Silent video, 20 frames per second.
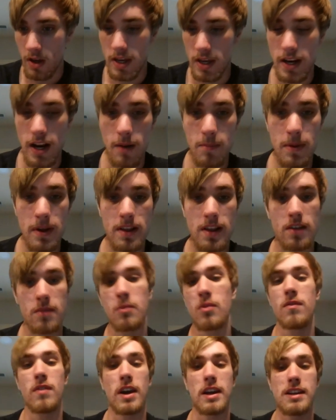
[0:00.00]
He now played this
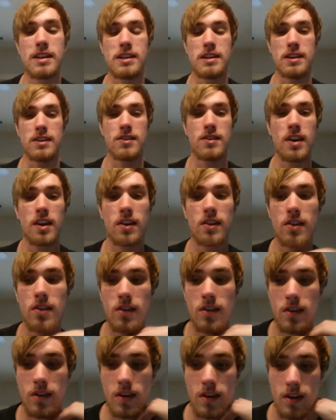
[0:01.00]
move knight to
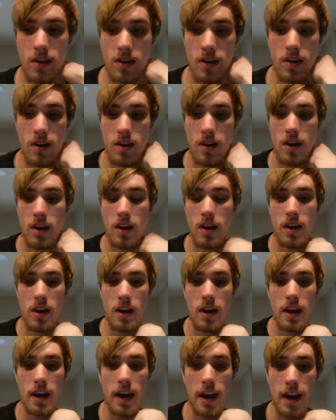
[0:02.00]
d6,
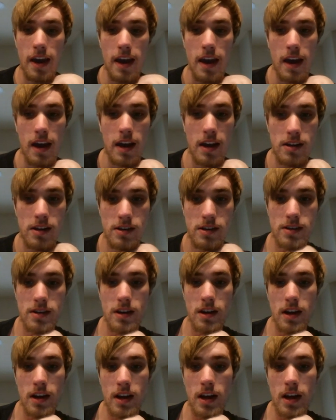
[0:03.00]
and